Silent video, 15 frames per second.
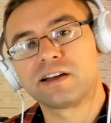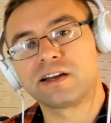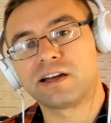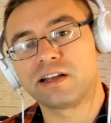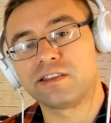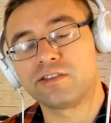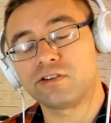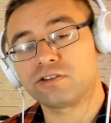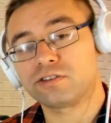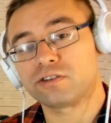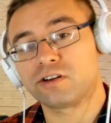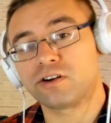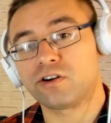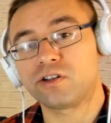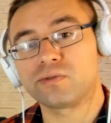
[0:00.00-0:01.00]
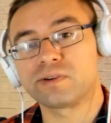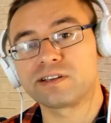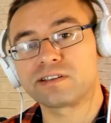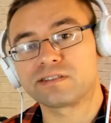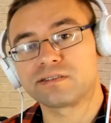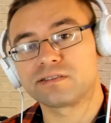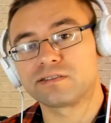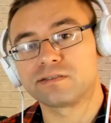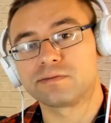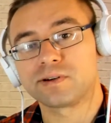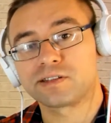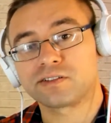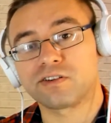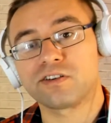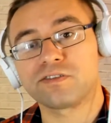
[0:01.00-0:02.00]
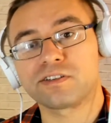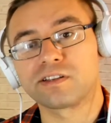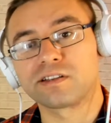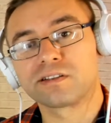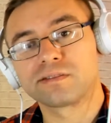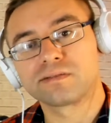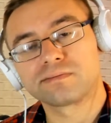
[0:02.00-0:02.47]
Not always, but often.